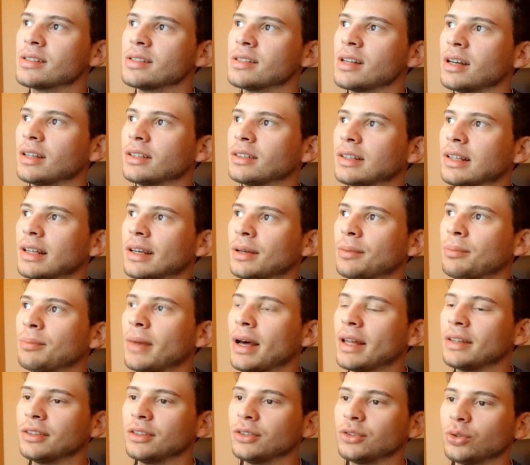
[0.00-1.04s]
not like
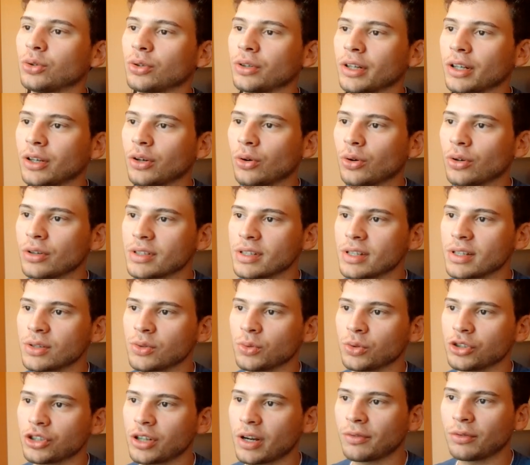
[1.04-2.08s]
mandatory courses,
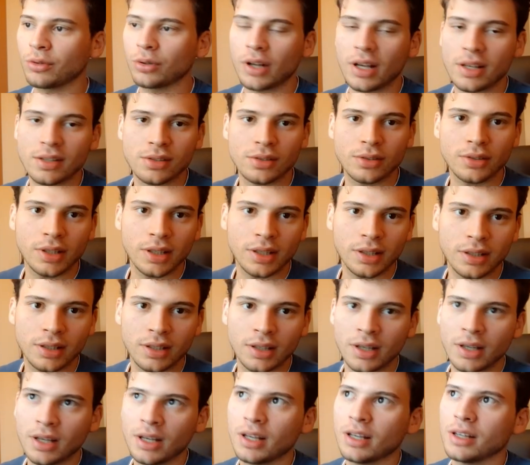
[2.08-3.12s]
which everyone has to take.
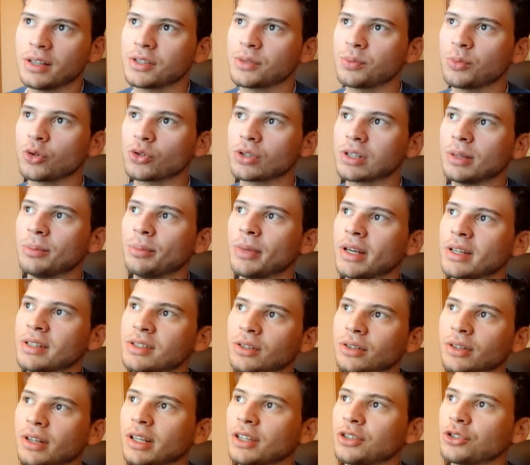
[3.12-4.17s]
It's mostly
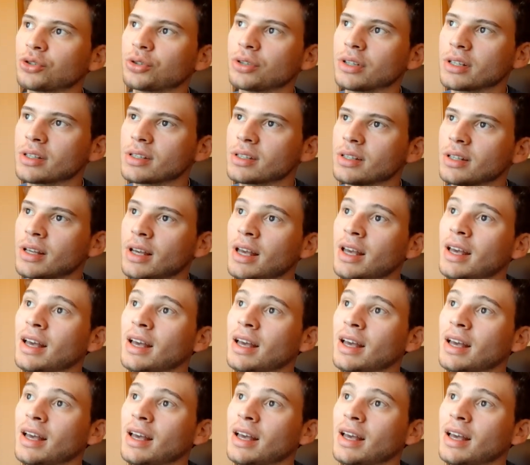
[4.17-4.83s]
based on interest.